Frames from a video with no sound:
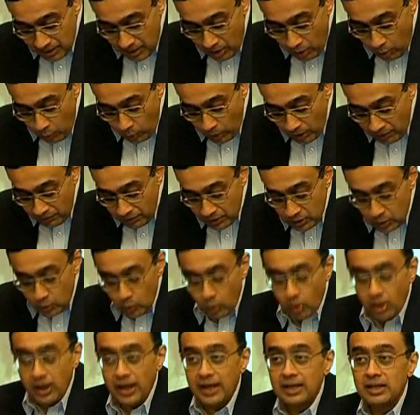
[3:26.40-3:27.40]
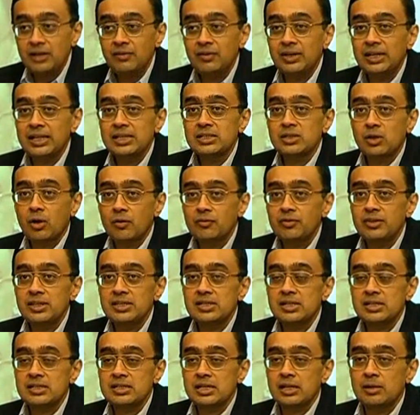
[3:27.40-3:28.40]
One of the core activities of the
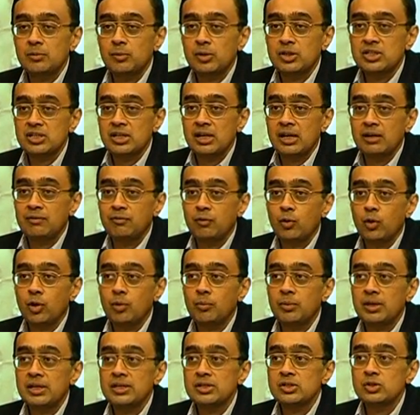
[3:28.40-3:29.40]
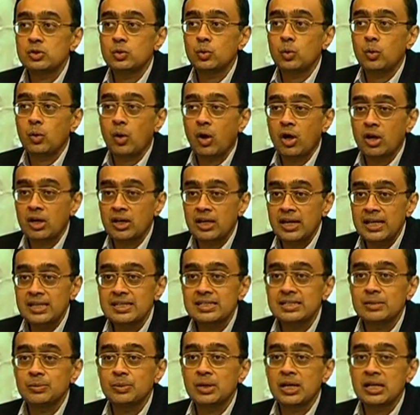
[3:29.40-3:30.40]
Sustainable Chennai Forum is to organize
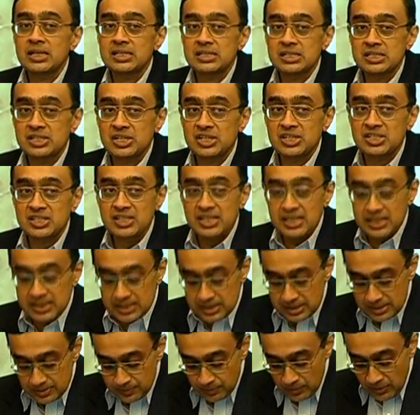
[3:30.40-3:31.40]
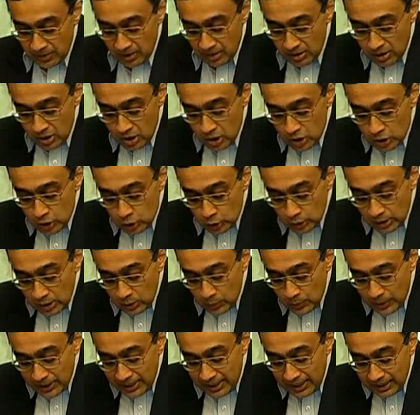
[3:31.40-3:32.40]
seminars like these so that
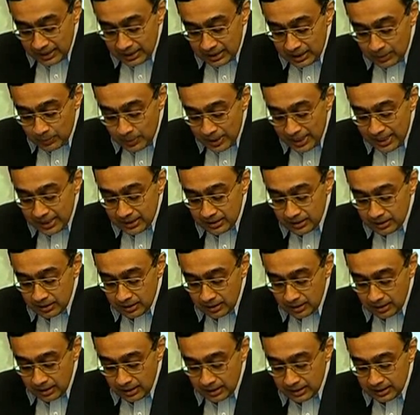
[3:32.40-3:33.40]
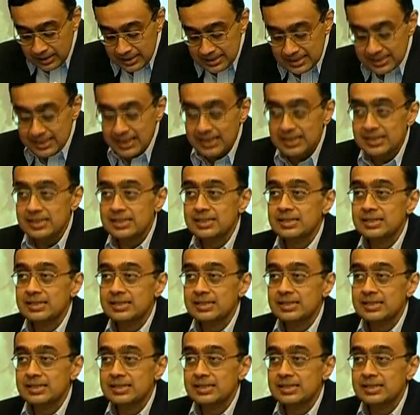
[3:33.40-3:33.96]
we can debate and discuss